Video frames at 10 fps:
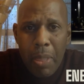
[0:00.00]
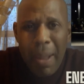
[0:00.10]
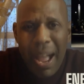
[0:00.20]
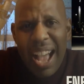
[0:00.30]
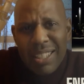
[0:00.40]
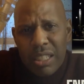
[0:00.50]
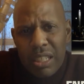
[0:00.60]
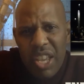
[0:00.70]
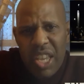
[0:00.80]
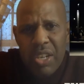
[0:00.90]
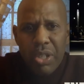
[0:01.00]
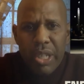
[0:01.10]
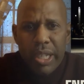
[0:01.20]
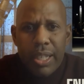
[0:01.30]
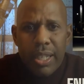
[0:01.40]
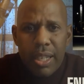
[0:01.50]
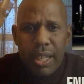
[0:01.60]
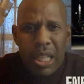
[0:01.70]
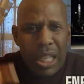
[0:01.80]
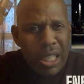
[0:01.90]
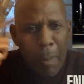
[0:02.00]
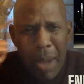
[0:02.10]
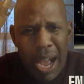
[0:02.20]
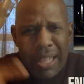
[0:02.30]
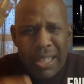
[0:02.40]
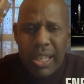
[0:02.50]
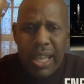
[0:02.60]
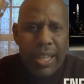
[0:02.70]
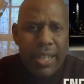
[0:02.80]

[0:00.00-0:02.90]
Positive energy, your mindset,